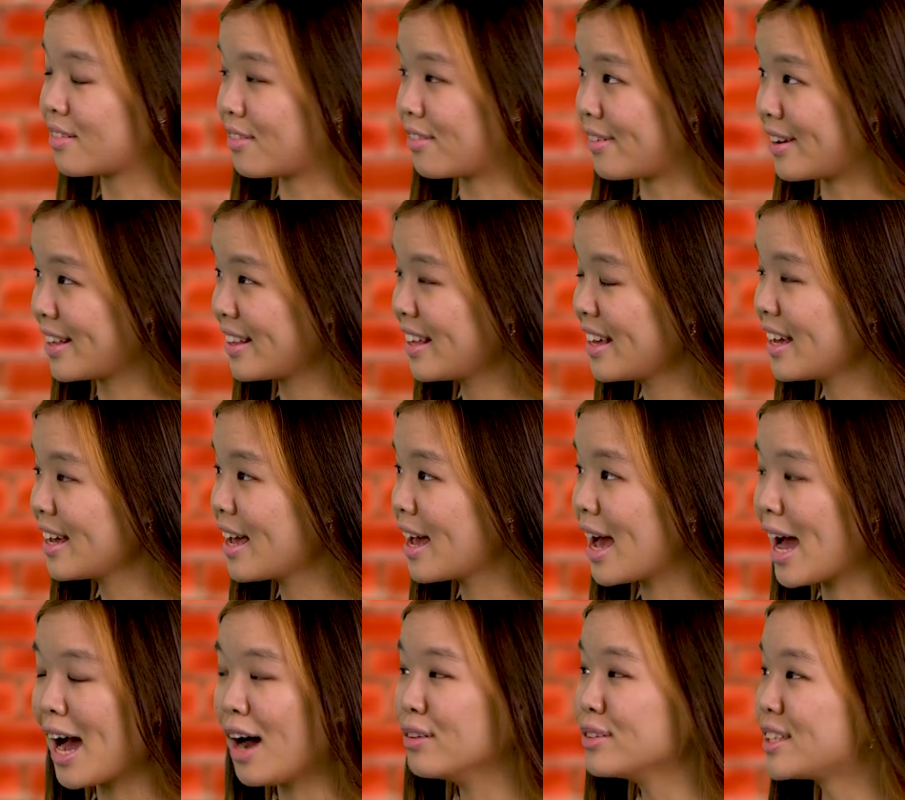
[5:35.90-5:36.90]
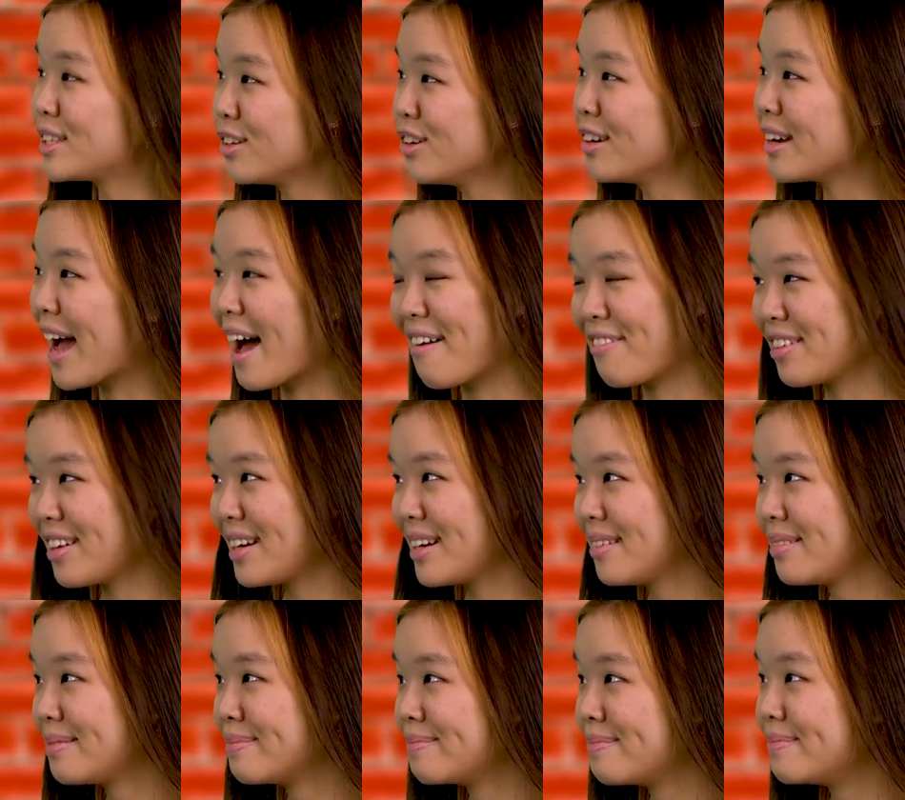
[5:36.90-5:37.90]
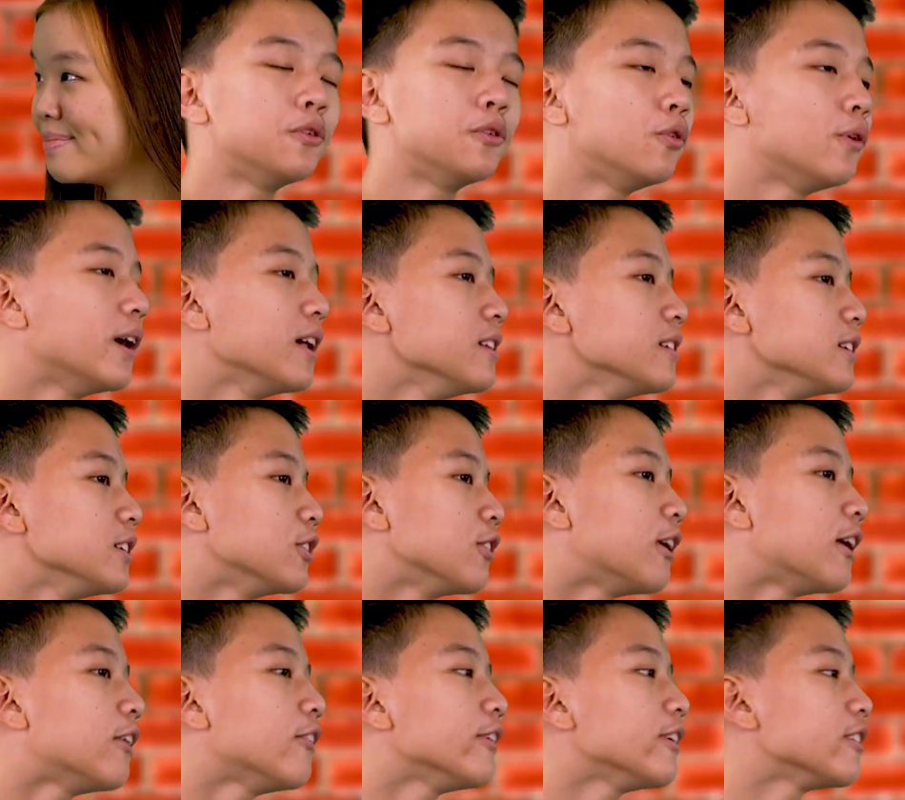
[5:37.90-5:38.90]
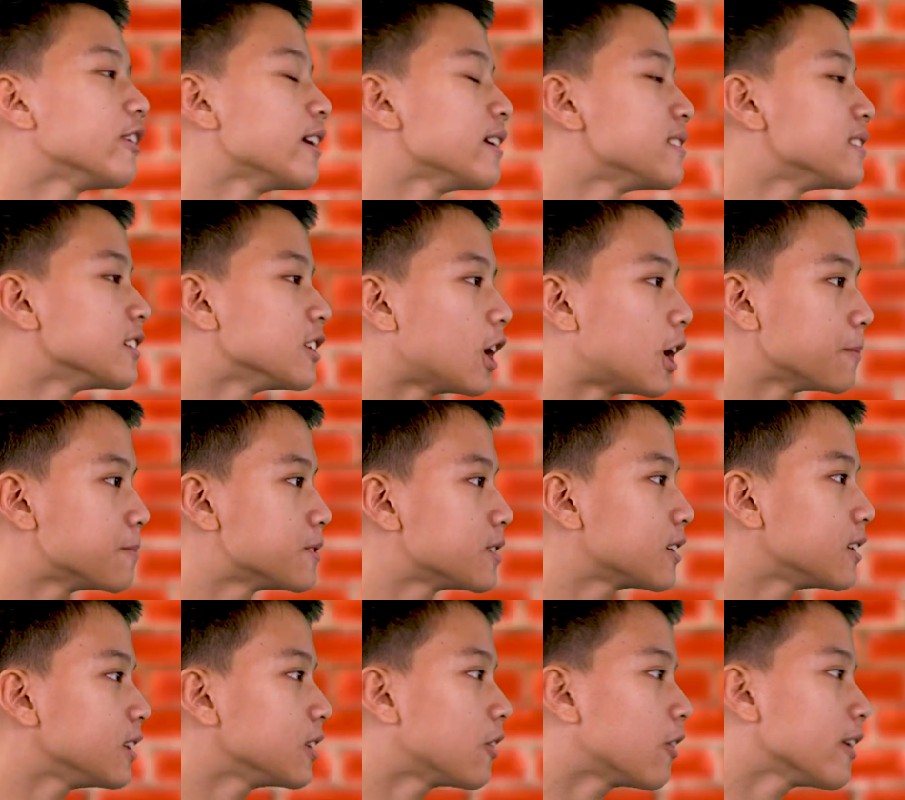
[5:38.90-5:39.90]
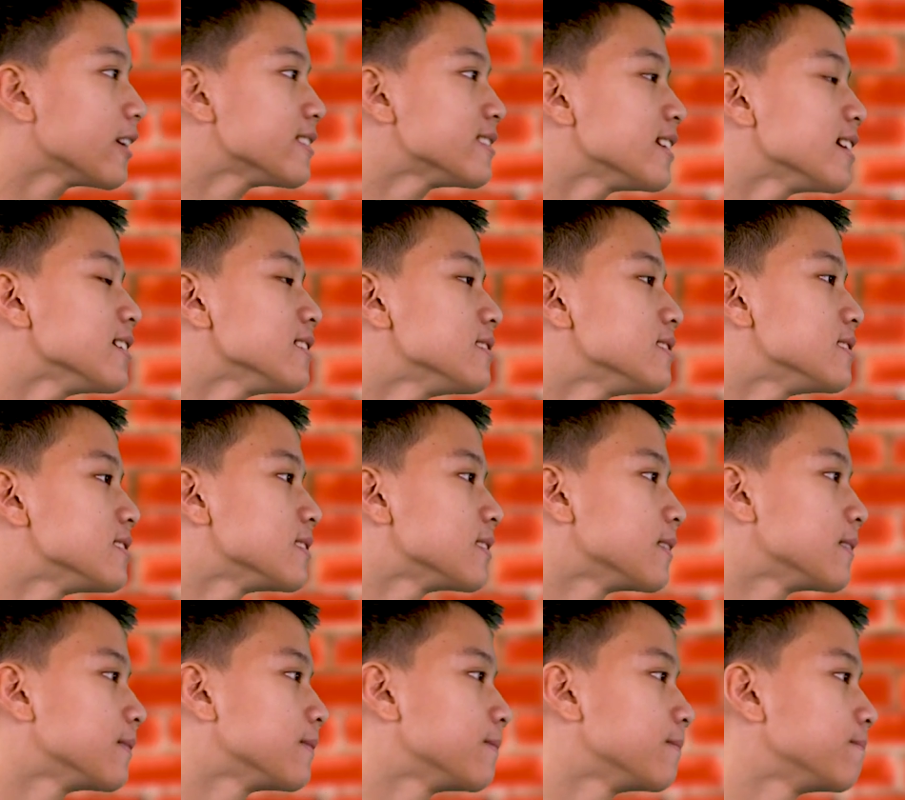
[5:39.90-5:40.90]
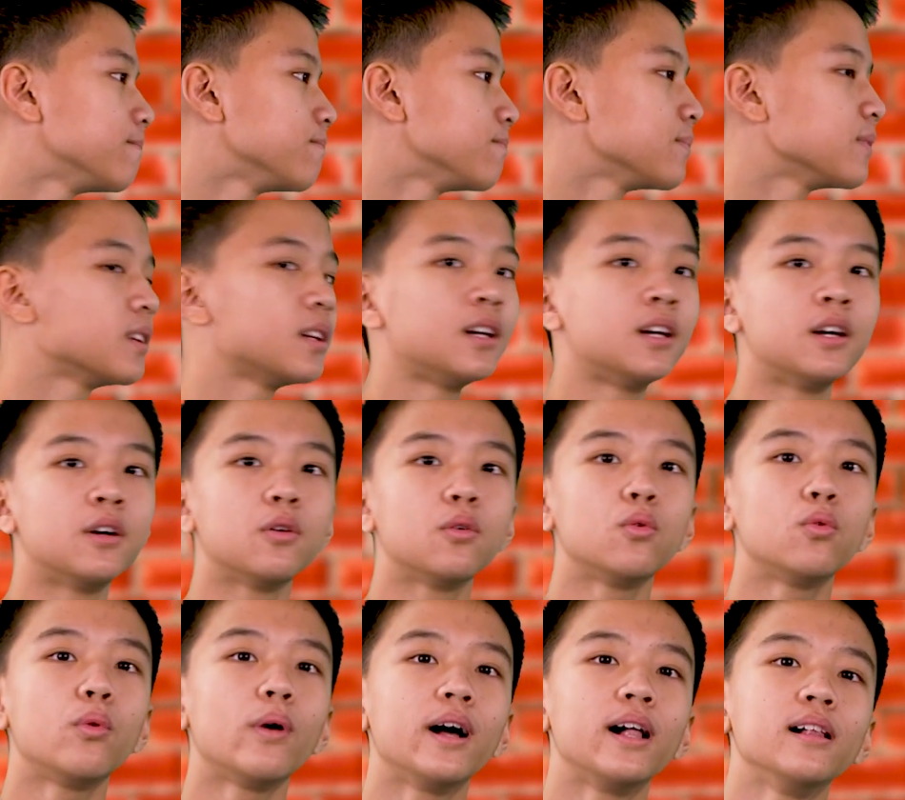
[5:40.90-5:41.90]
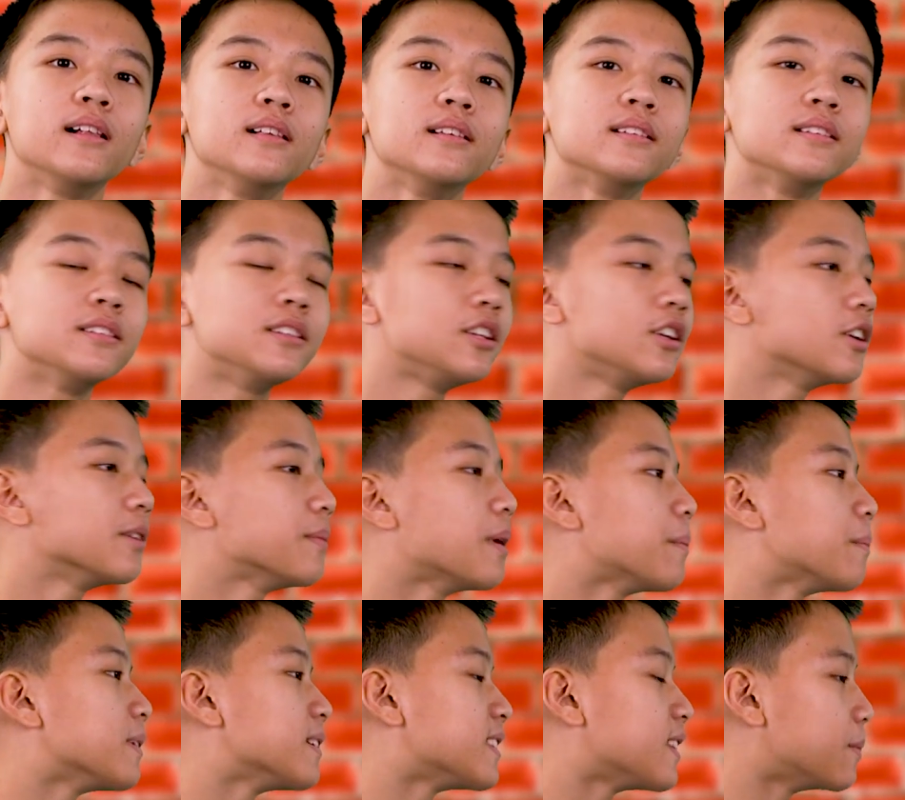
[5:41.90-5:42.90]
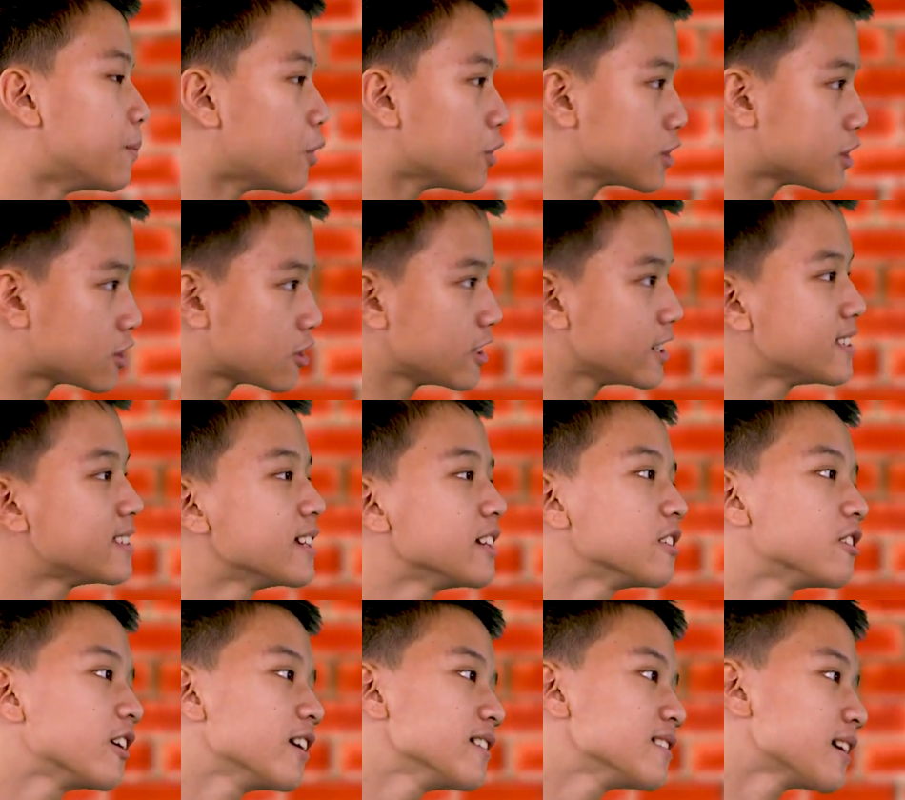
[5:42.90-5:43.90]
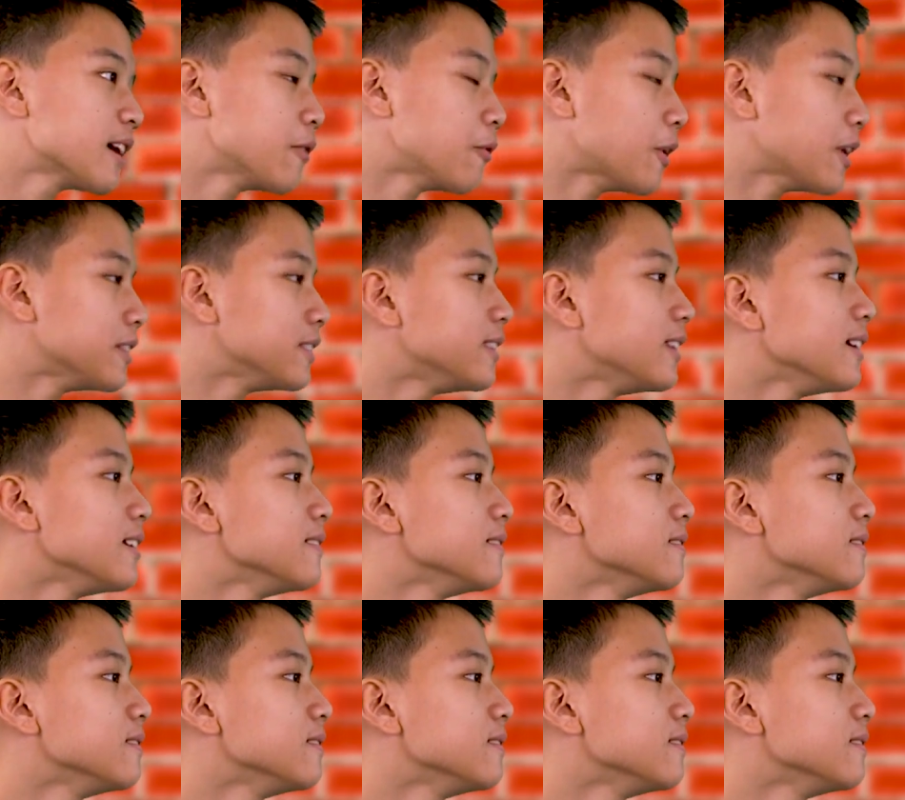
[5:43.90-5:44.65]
Really? How so, Gavin? Well, you know how I raced in obstacle courses? Well, do you remember the most recent race I went in?